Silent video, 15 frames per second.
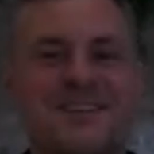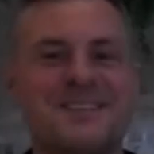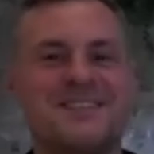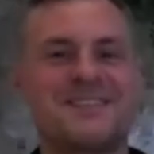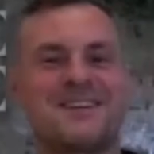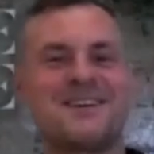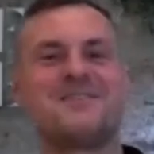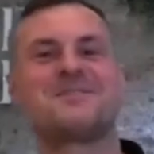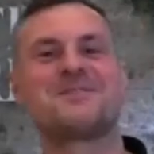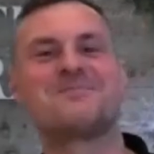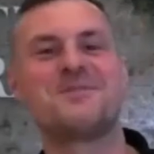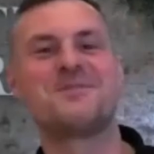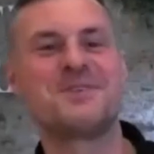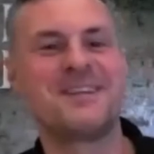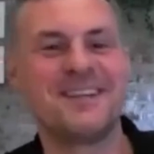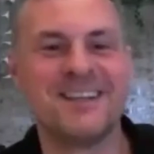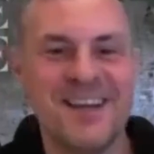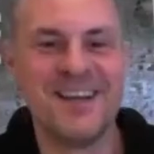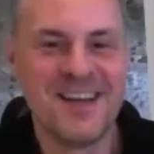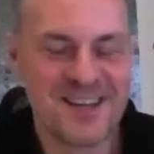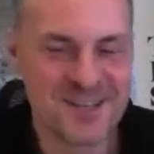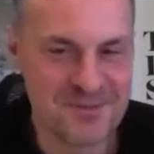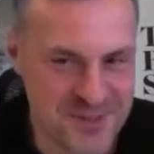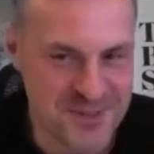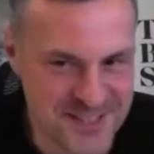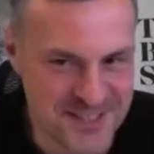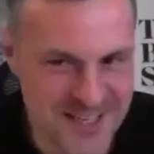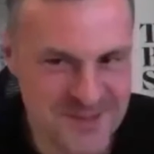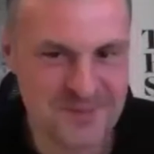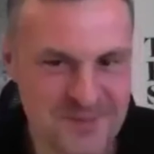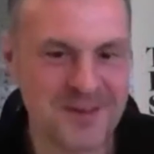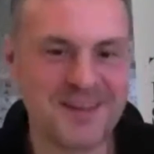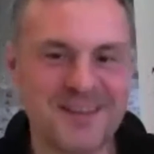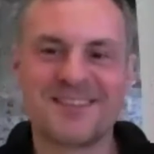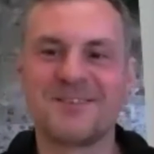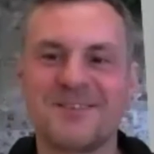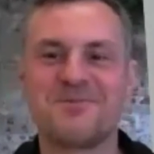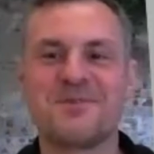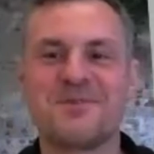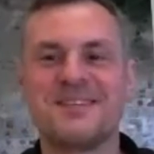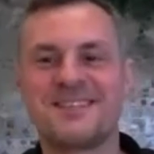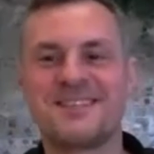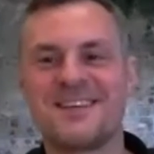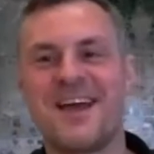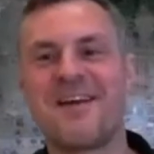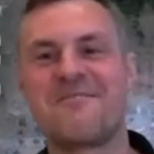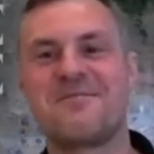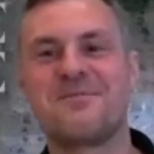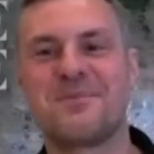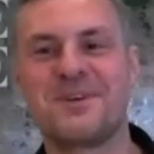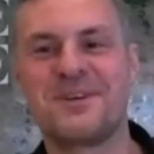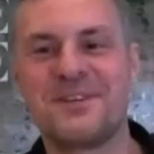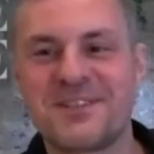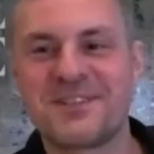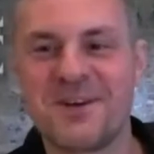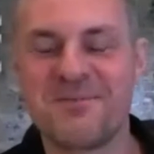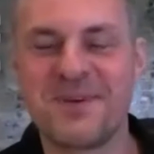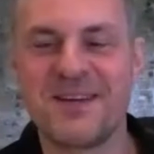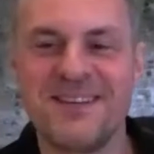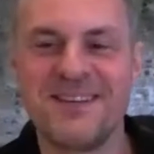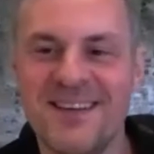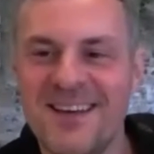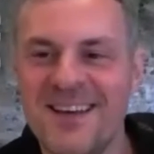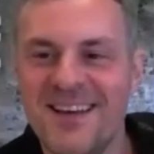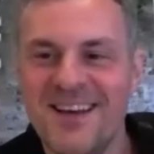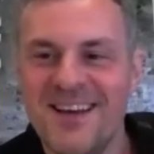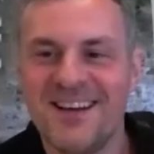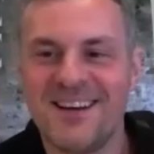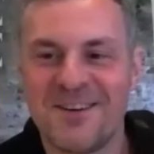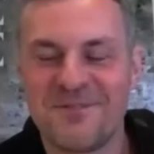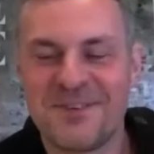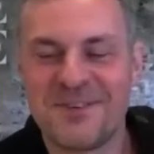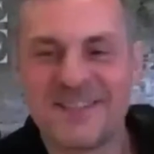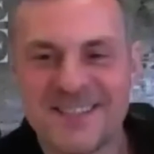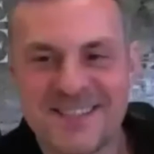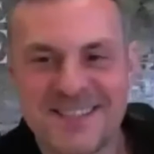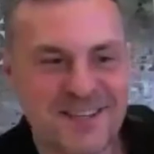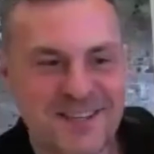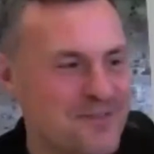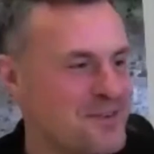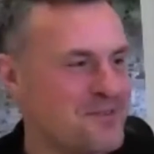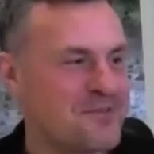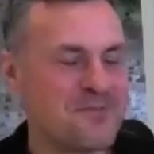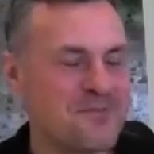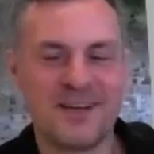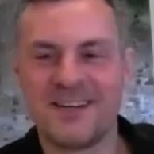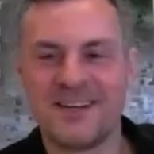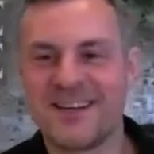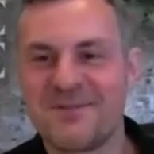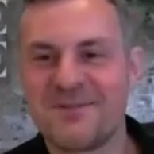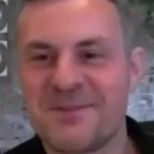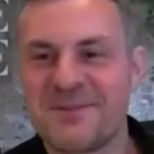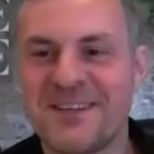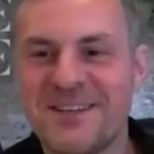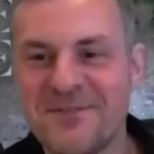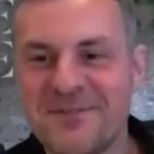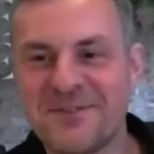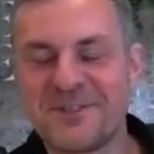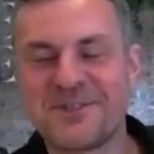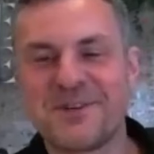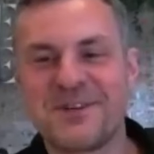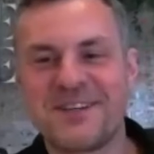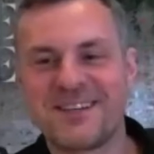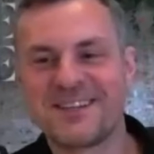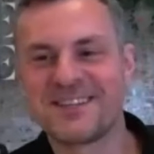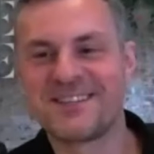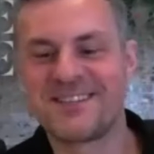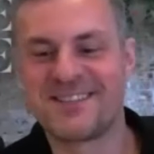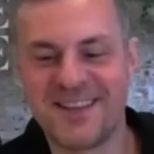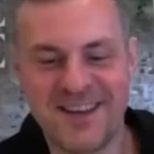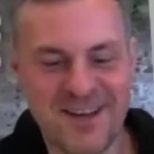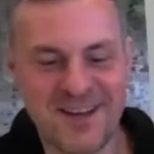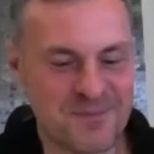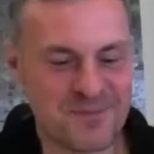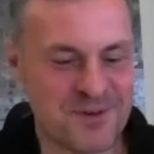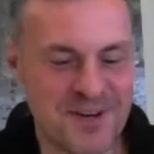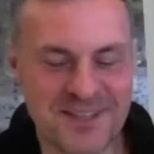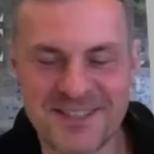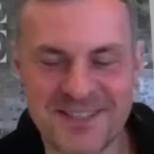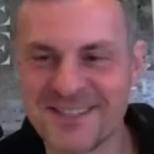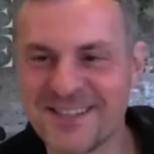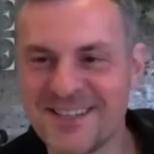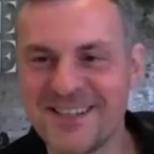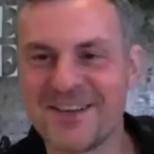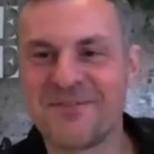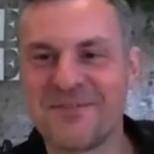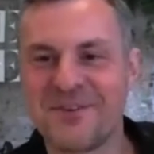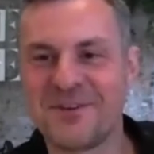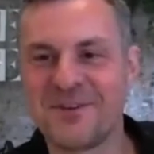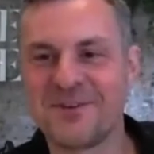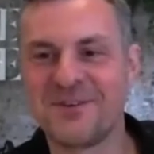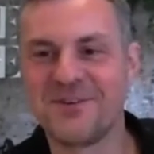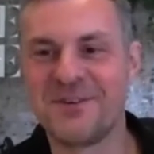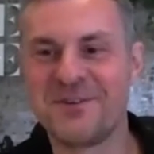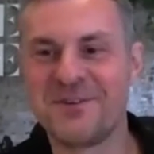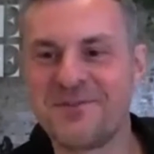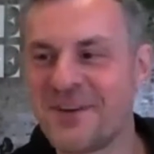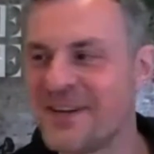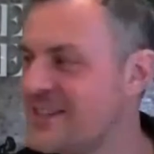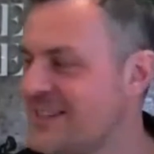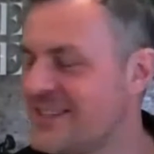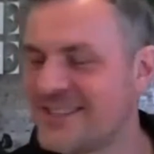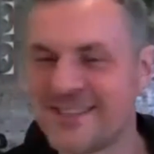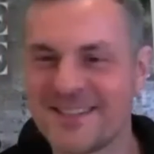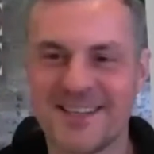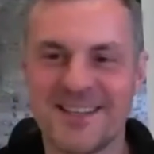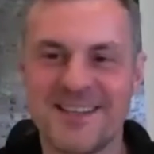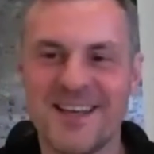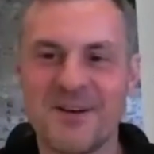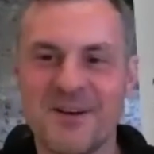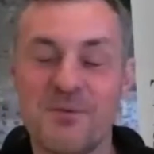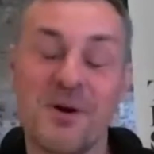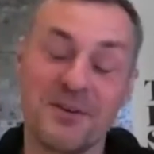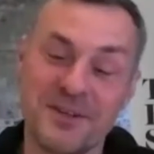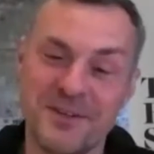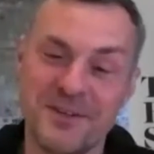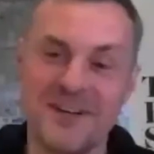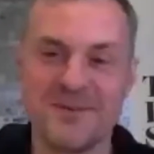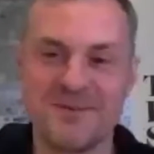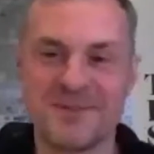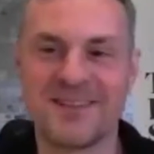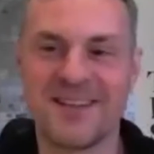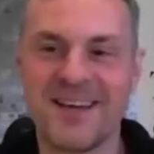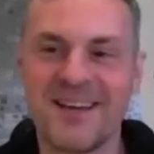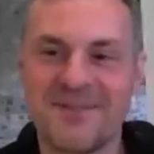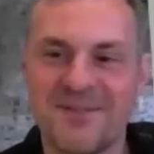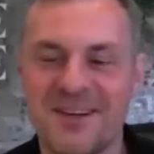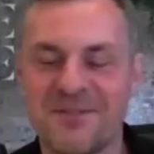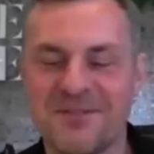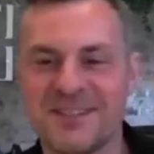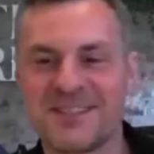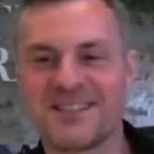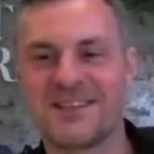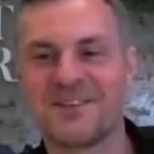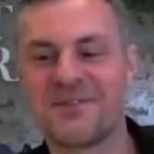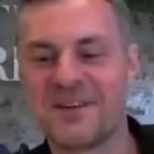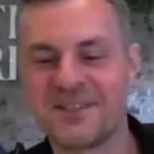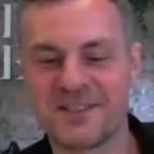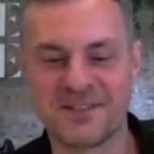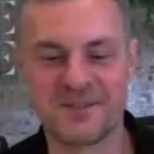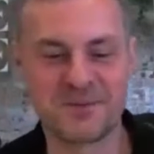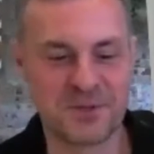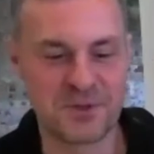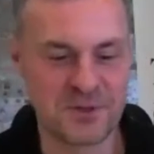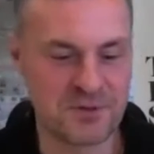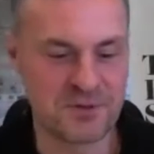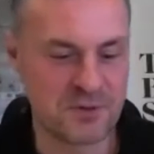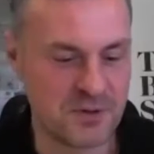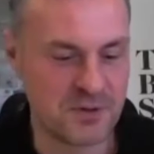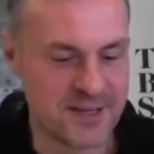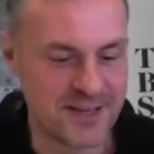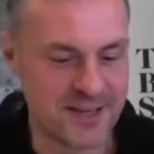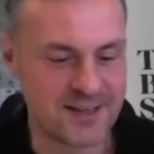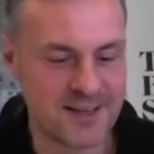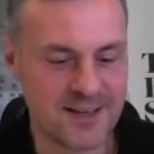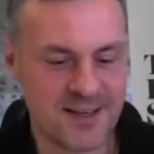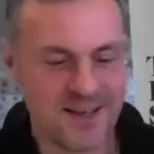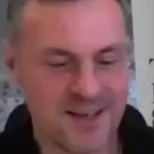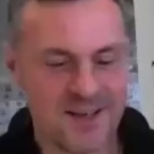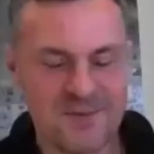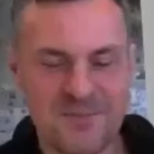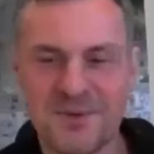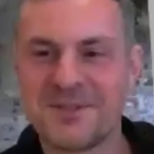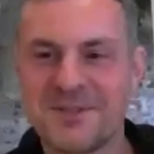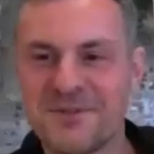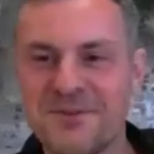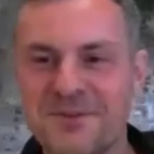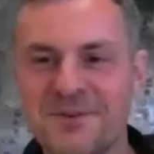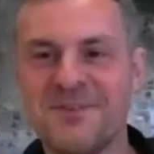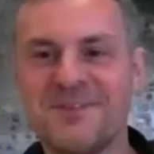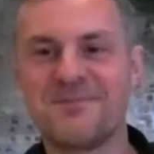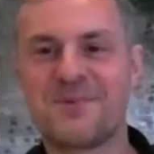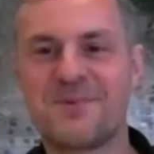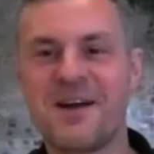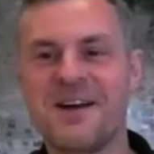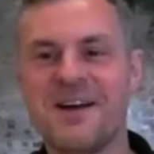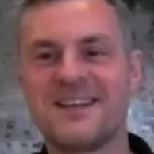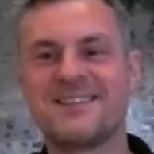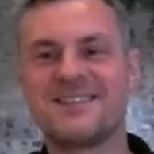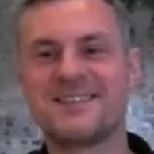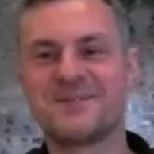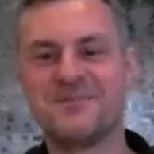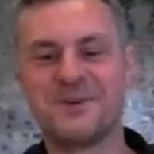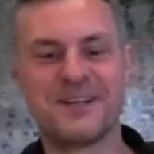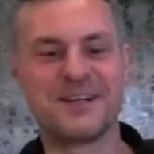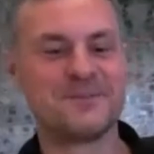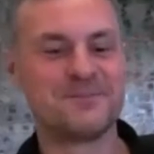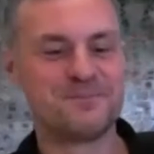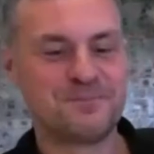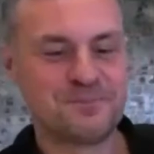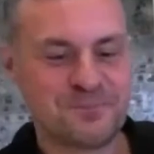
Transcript: Good to go. Good morning. Good morning, Jasper. Good morning to everybody who's come in. Lovely to see a few familiar names. Thank you for joining us. Great to see a few new faces in there. Well, new names in there. Lovely to see your faces. I'm sure you're all looking beautiful and bright-eyed this morning.